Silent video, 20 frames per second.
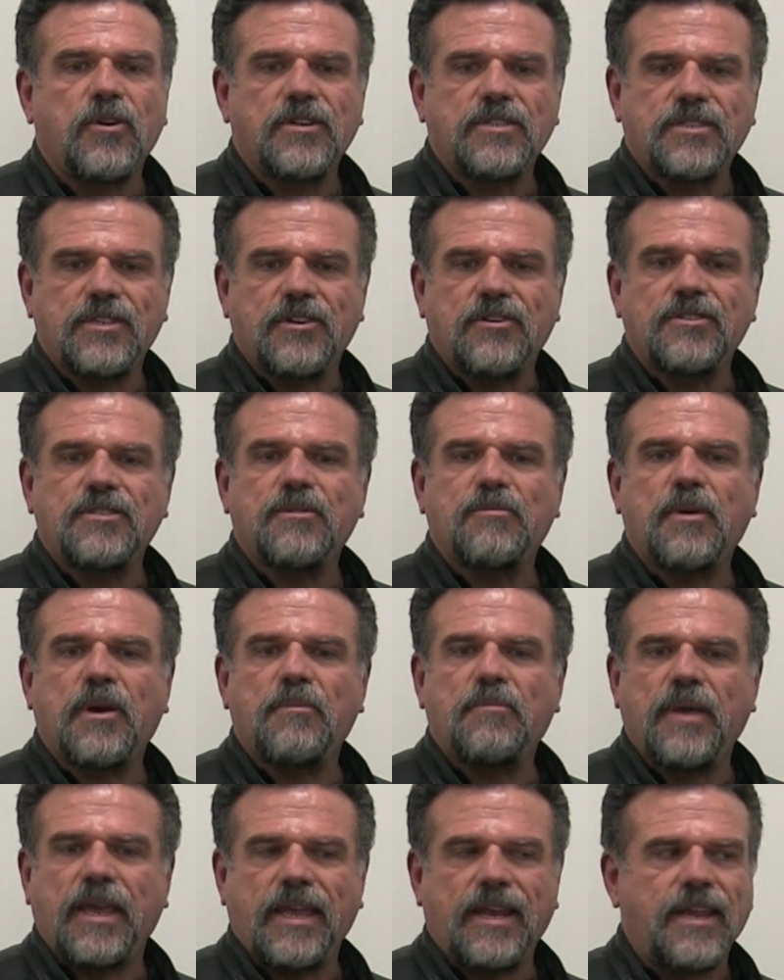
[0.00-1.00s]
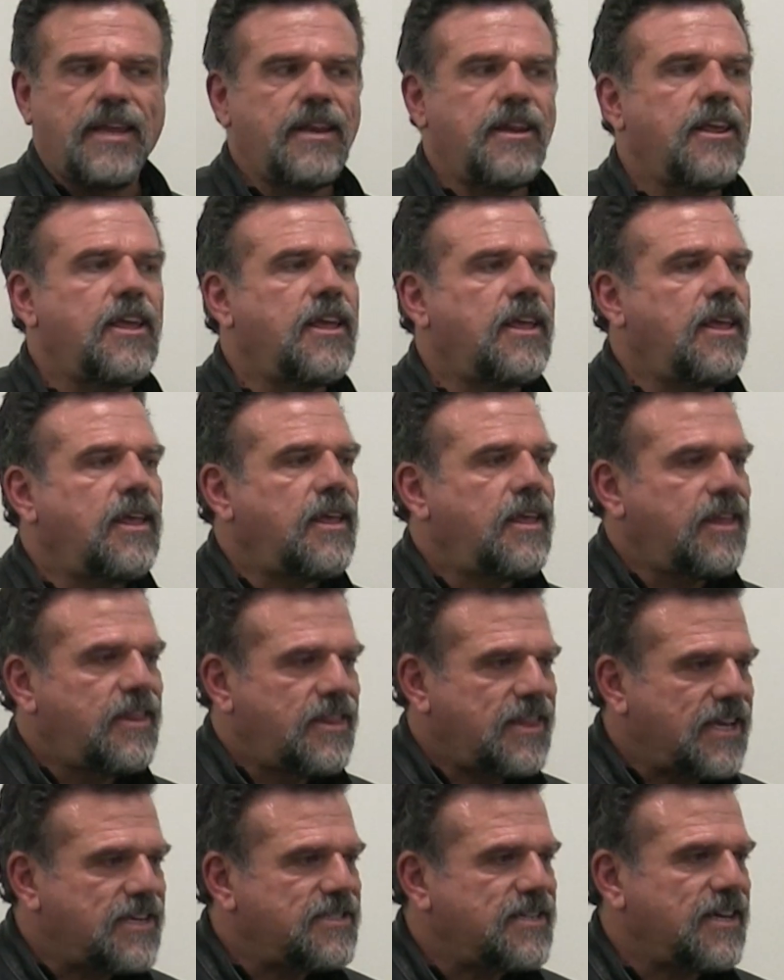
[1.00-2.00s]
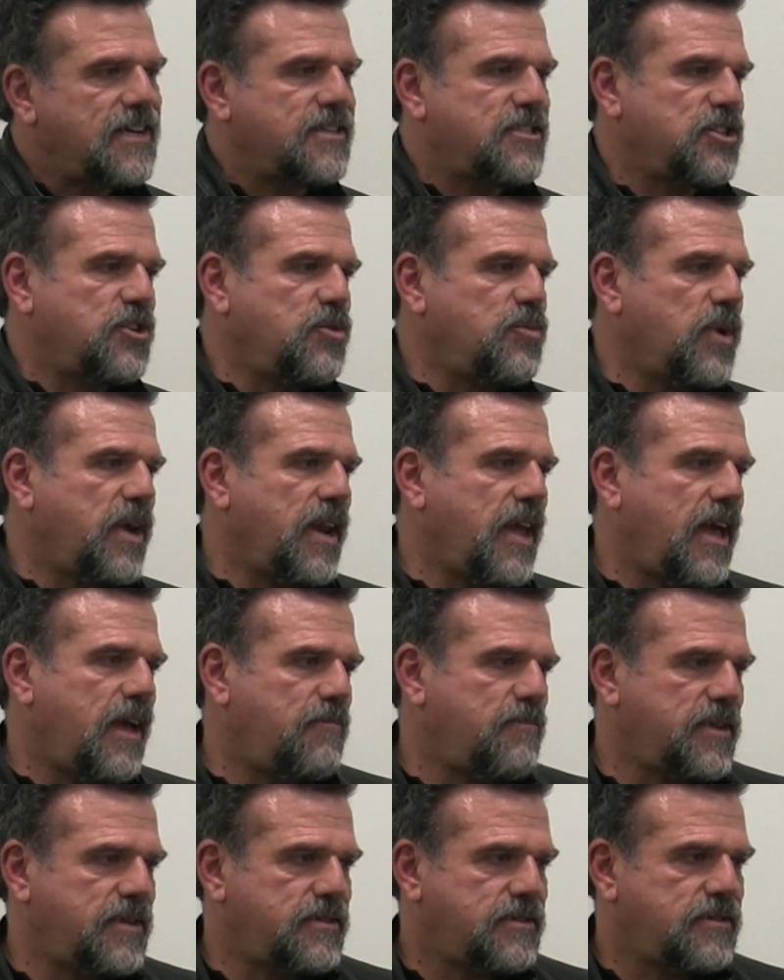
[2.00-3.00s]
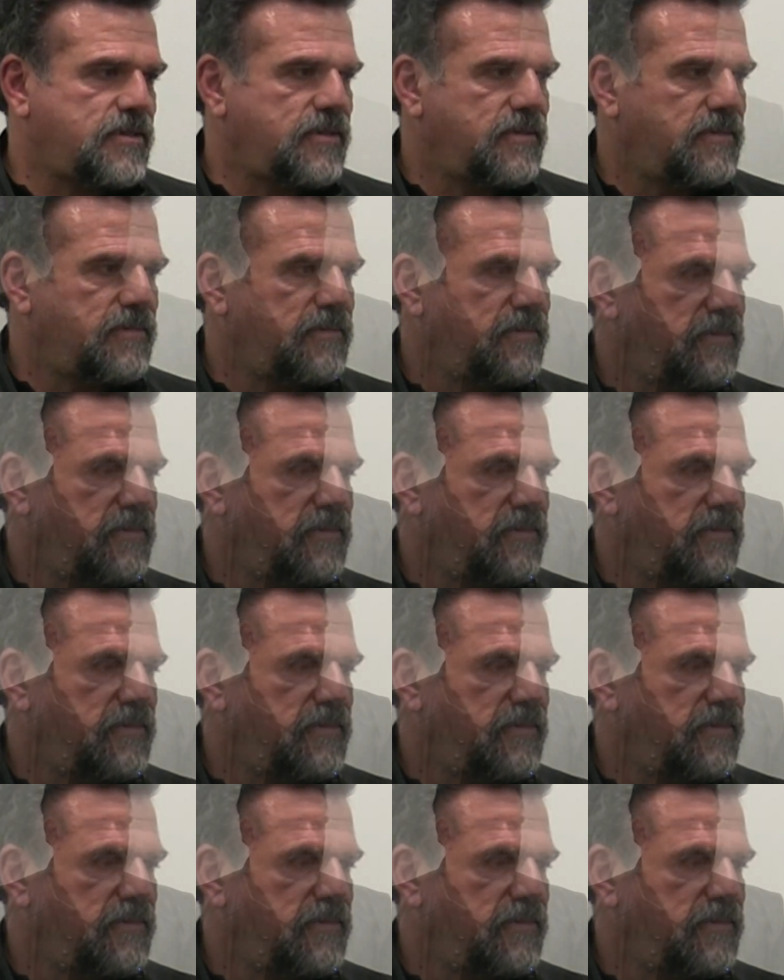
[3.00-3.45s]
who are serious about painting, that's actually what happens.